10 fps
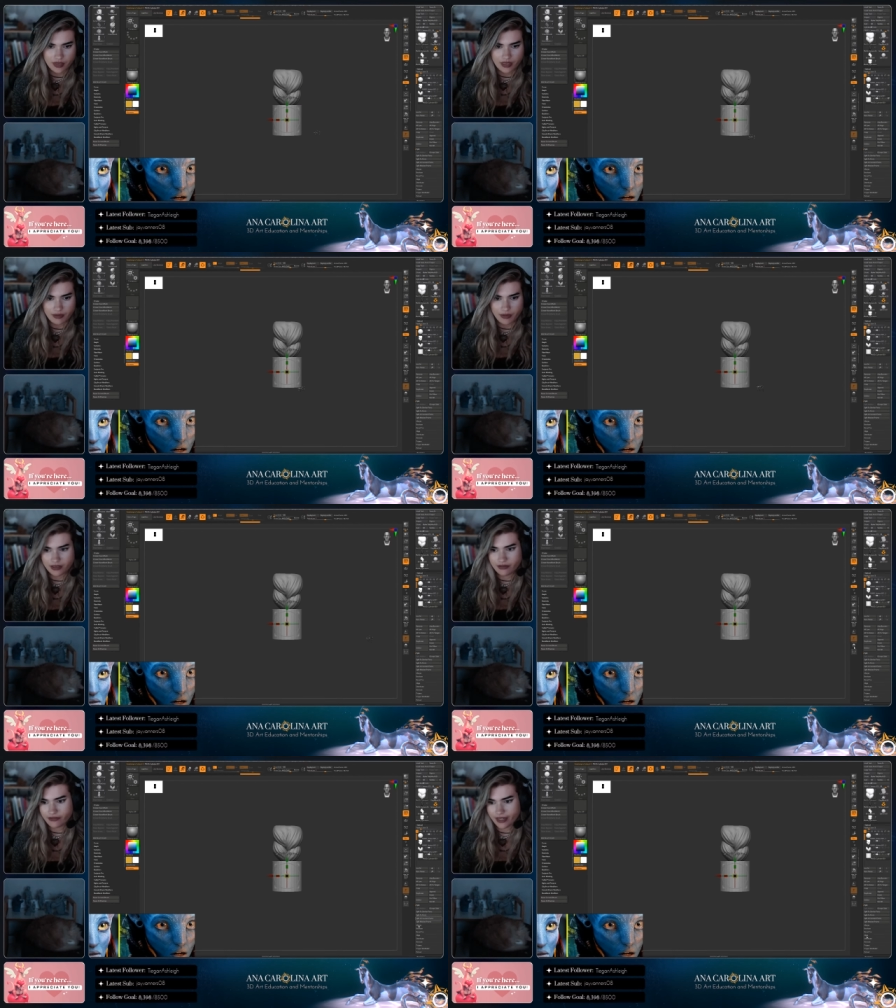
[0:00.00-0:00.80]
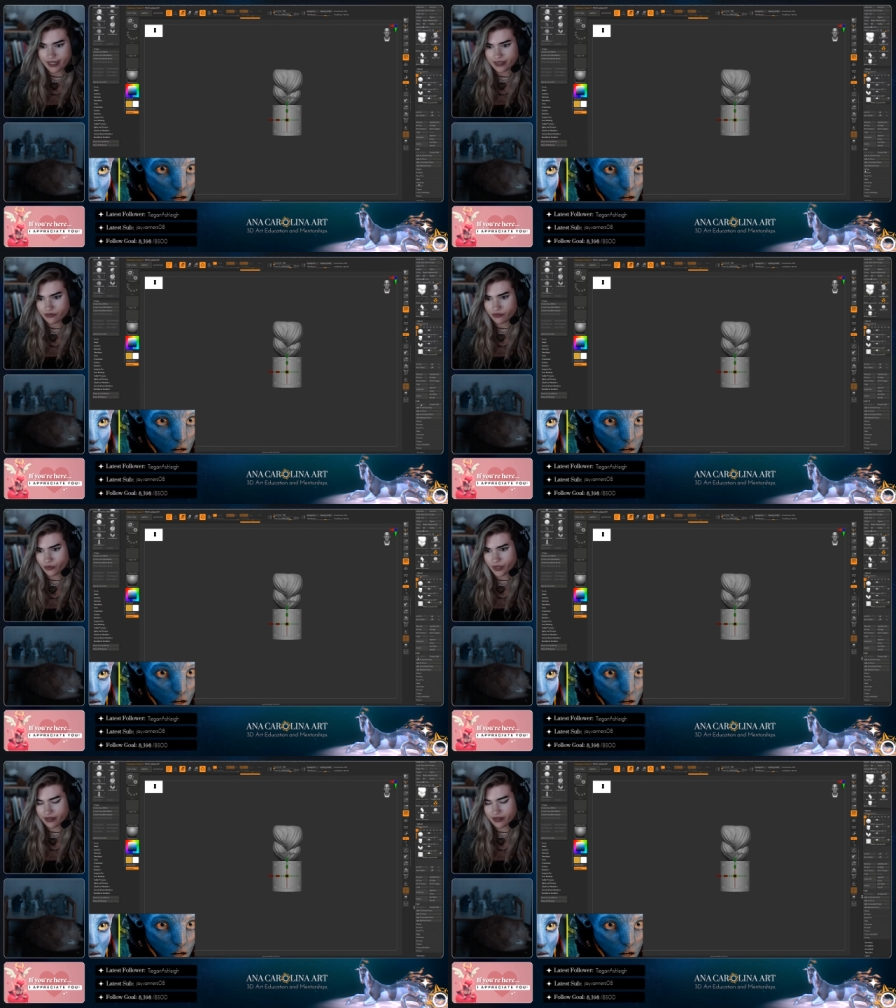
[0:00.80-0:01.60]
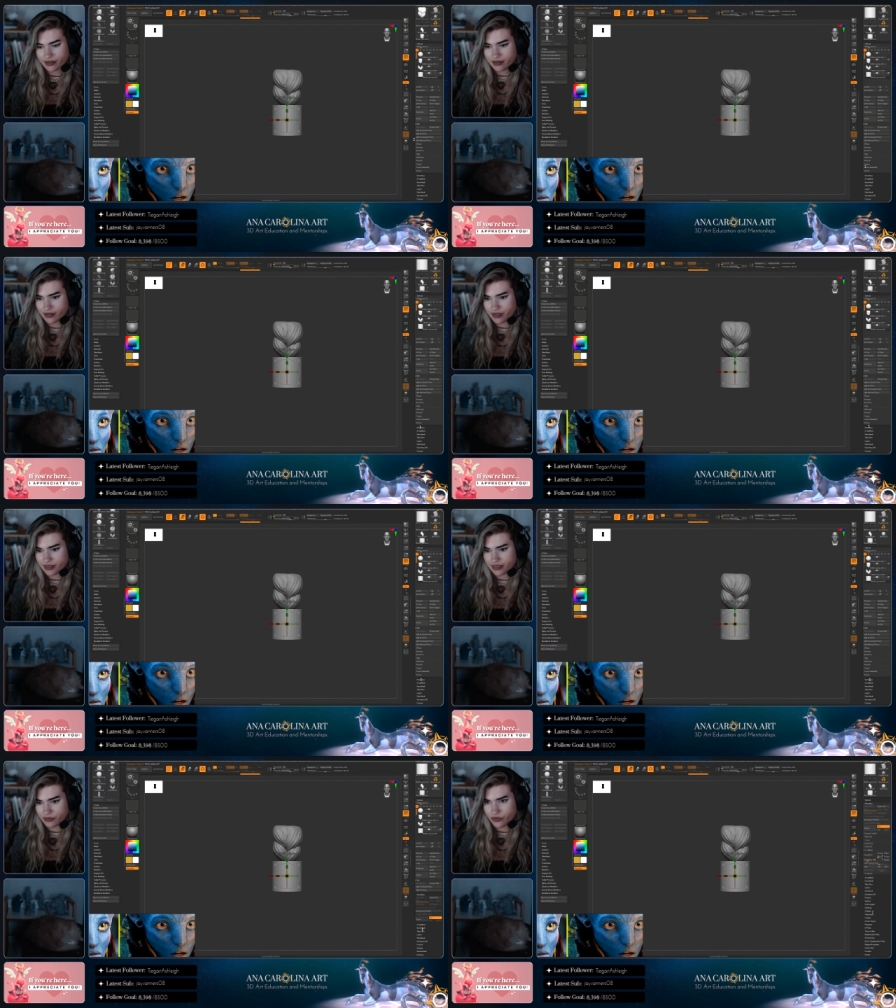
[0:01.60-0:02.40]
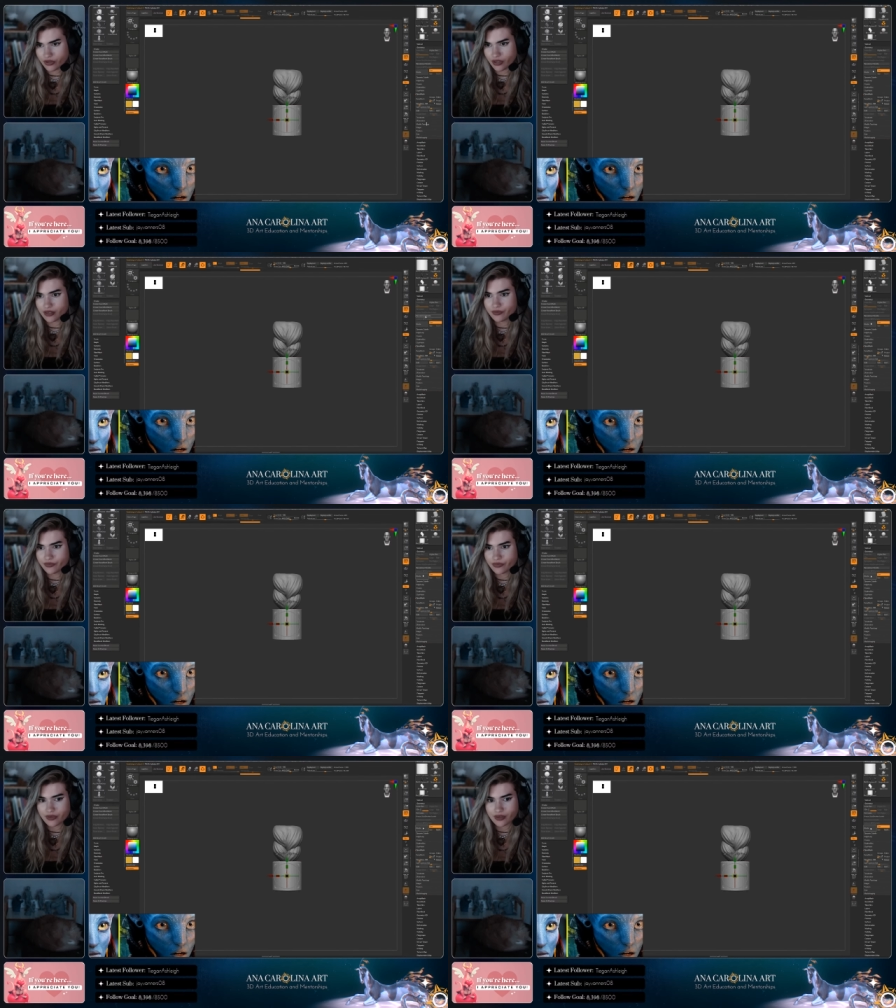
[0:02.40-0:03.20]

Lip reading: And then I'm going to divide it with smooth on.